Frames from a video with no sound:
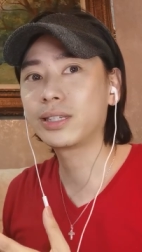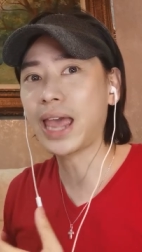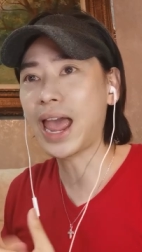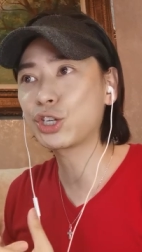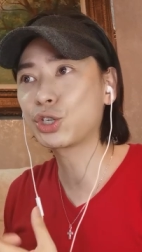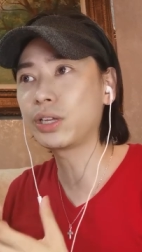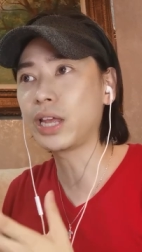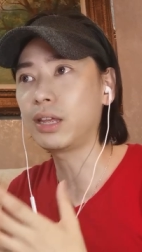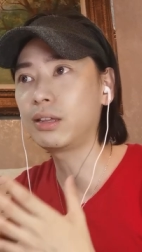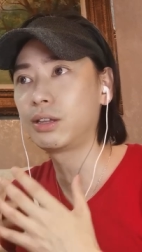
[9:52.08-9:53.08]
It's
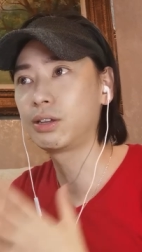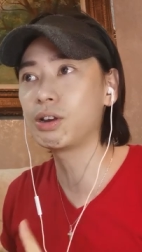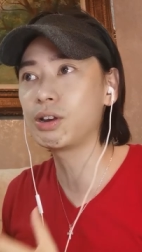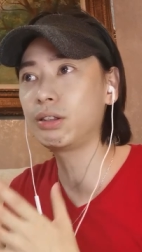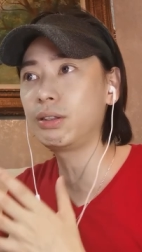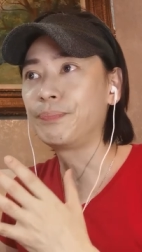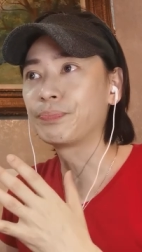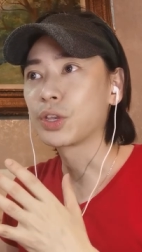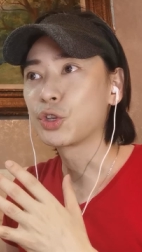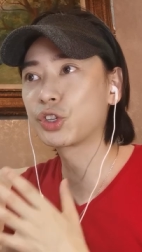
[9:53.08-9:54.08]
actually a
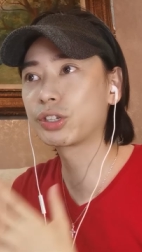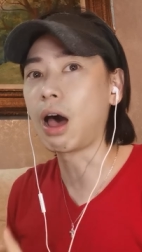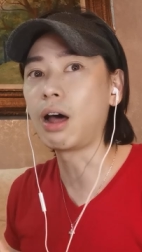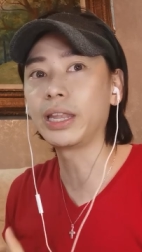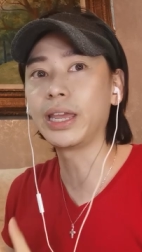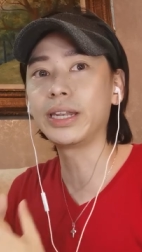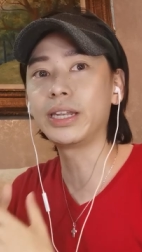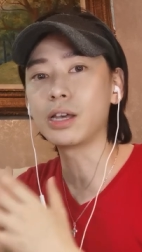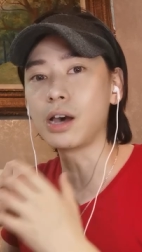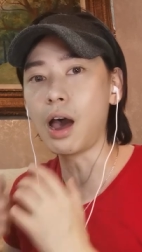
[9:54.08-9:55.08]
good,
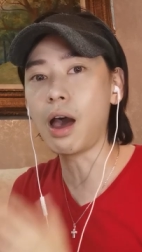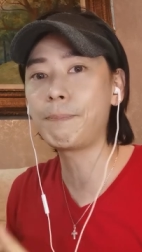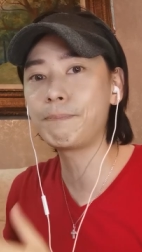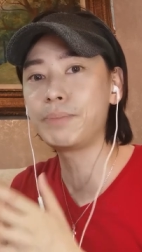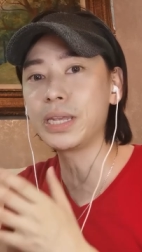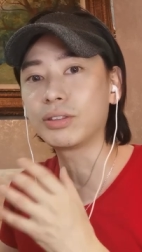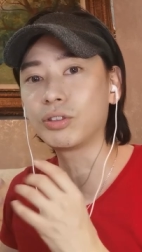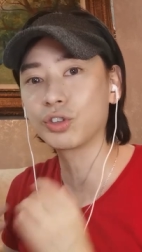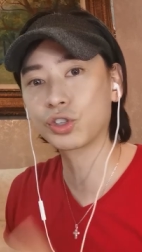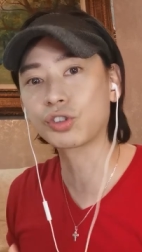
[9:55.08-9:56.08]
solid,
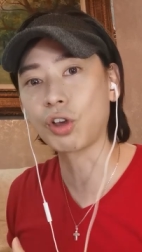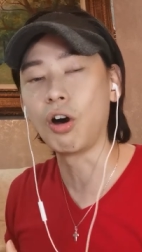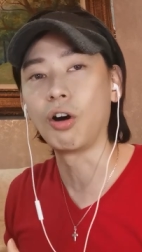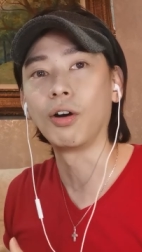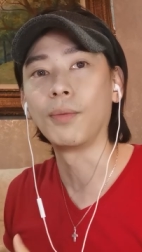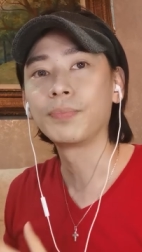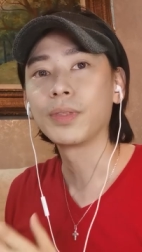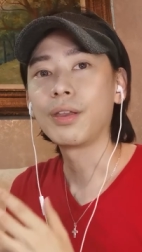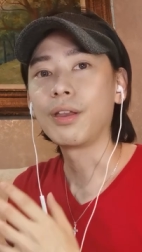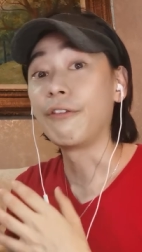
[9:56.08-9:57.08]
upbeat song.
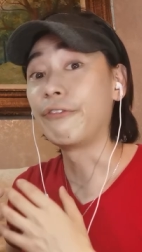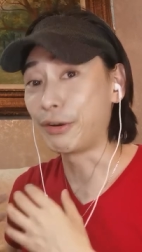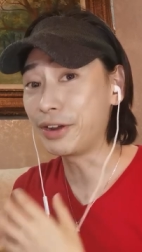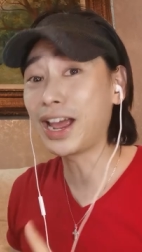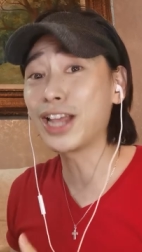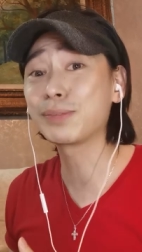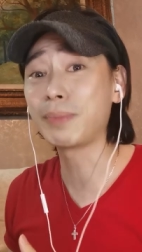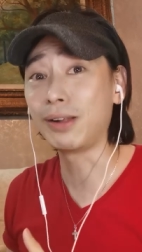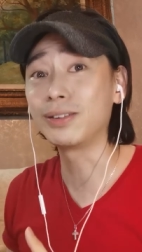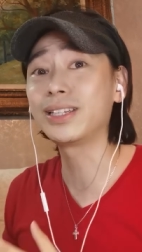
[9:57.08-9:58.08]
Very
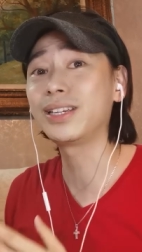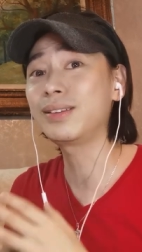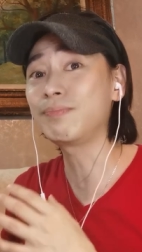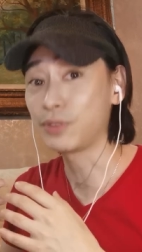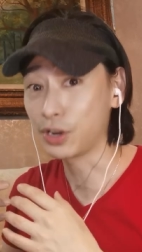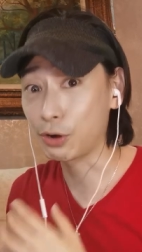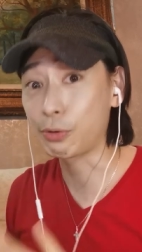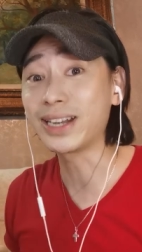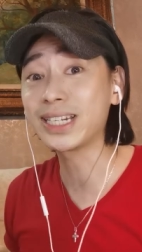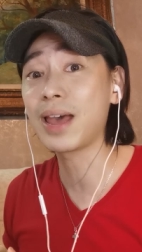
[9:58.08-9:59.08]
nice melody,
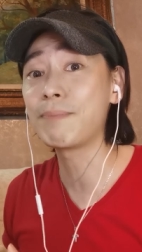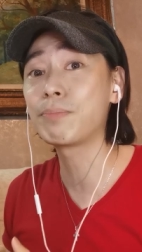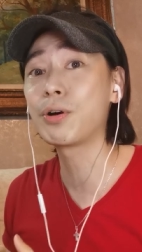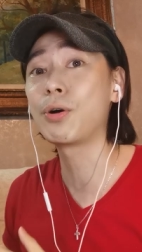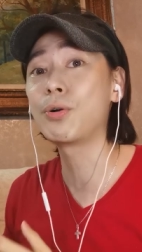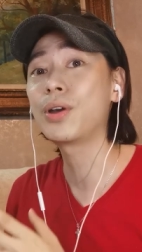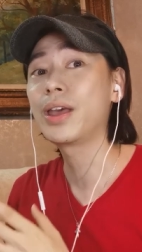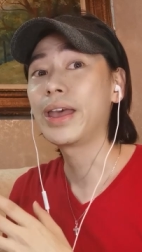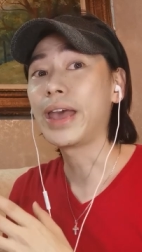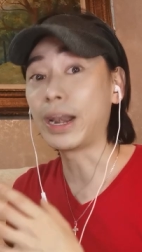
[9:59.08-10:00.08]
great
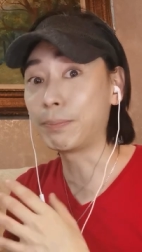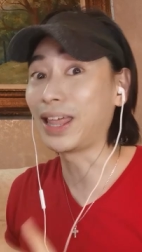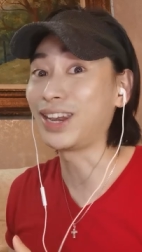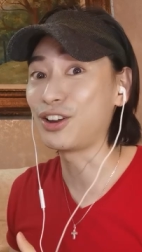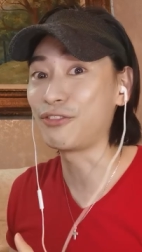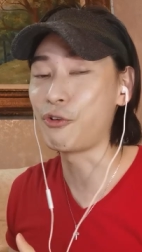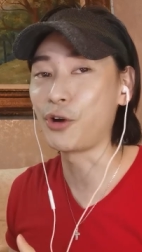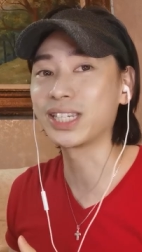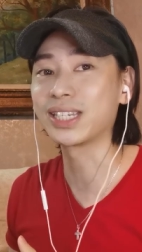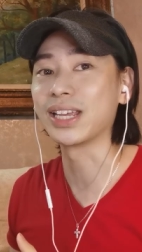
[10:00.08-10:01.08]
tempo, and blending of
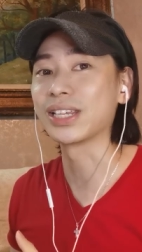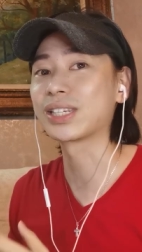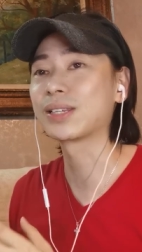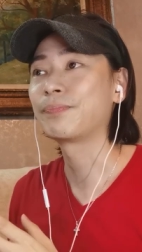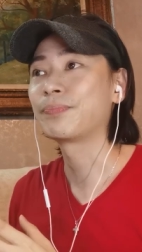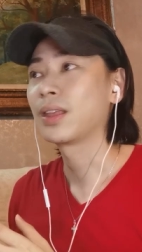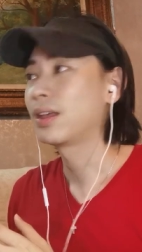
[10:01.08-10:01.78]
voices.